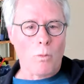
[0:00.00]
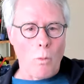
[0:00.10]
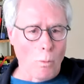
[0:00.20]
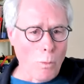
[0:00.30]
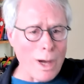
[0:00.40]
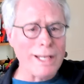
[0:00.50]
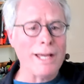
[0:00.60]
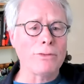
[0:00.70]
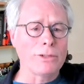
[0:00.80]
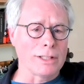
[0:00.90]

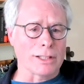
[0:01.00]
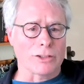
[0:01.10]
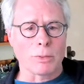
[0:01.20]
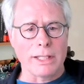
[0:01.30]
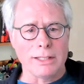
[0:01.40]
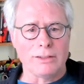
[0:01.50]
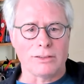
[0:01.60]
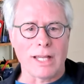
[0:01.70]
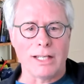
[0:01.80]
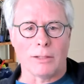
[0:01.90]
whatever that explain these
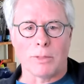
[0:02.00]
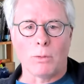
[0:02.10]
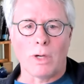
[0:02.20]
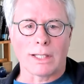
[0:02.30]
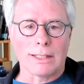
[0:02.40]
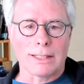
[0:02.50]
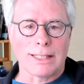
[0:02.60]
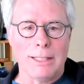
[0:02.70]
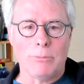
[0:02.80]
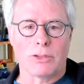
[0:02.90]
data. But what
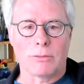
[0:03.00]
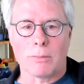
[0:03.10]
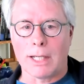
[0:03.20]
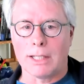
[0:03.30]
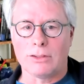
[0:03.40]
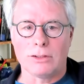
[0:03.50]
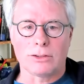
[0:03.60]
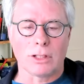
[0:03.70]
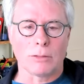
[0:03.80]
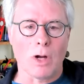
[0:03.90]
keeps my
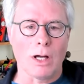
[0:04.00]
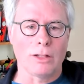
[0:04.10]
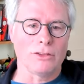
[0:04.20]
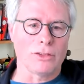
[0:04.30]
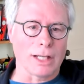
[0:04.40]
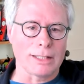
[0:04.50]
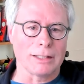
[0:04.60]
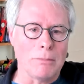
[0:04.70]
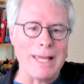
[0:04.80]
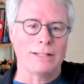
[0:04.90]
attention on Mond is that I
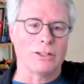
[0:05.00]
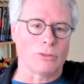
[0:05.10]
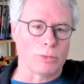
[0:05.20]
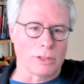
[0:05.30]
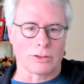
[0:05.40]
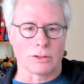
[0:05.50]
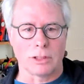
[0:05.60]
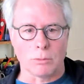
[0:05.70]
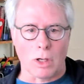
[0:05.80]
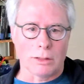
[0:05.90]
can make this prediction
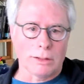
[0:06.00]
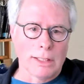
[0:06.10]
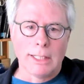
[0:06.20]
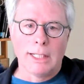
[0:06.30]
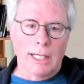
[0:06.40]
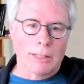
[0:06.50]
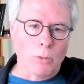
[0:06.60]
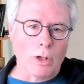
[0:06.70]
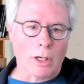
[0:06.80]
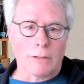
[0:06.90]
in Mond, and
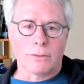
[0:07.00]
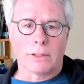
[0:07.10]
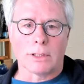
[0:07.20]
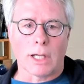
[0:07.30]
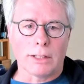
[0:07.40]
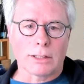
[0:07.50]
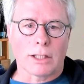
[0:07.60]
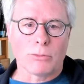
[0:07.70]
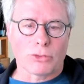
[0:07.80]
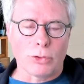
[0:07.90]
more often than not, it
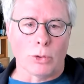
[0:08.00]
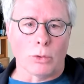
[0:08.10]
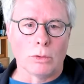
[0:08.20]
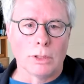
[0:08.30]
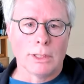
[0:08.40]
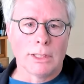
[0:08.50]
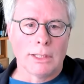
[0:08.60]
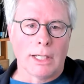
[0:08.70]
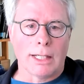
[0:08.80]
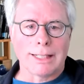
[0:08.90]
comes true.
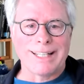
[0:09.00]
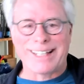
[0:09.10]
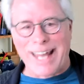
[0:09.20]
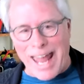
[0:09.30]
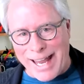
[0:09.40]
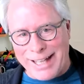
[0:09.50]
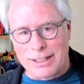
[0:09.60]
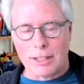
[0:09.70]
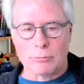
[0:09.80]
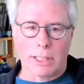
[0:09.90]
And I
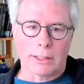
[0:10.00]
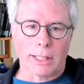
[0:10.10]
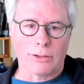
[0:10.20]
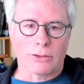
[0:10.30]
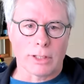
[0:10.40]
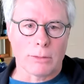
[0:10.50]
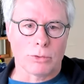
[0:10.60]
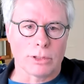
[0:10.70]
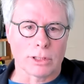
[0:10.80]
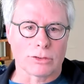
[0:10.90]
cannot make that same
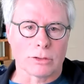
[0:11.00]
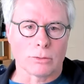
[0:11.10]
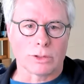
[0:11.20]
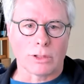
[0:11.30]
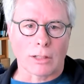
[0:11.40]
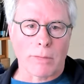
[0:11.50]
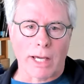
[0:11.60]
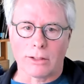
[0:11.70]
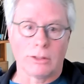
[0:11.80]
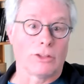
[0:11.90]
prediction with dark
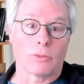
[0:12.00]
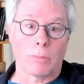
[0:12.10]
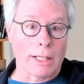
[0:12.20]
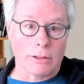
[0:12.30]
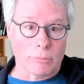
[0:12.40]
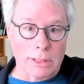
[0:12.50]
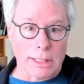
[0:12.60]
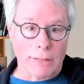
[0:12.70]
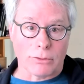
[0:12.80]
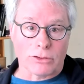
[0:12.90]
matter in spite of many
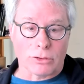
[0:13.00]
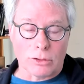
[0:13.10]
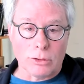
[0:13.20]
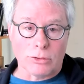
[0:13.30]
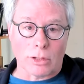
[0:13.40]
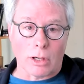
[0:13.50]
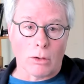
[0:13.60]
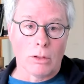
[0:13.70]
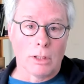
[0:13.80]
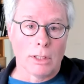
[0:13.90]
efforts to do so,